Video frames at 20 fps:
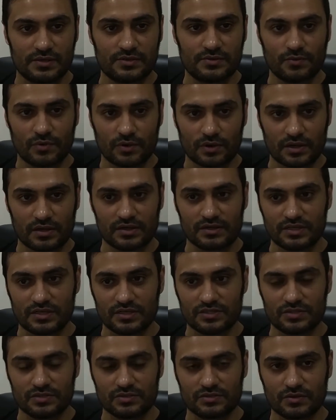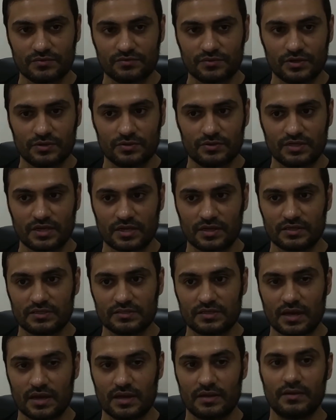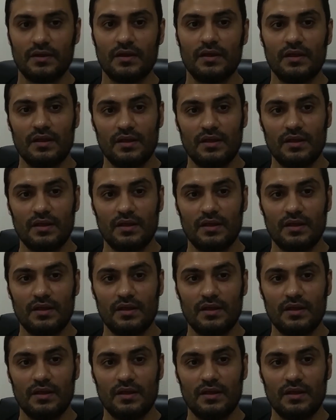you what are the dangers of ketogenic diet.